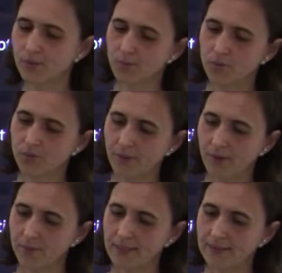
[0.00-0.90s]
to move
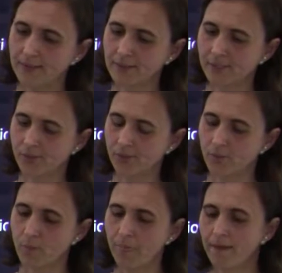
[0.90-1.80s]
uh, within the tissue.
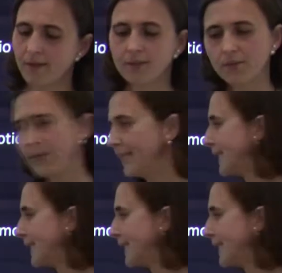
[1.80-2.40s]
So very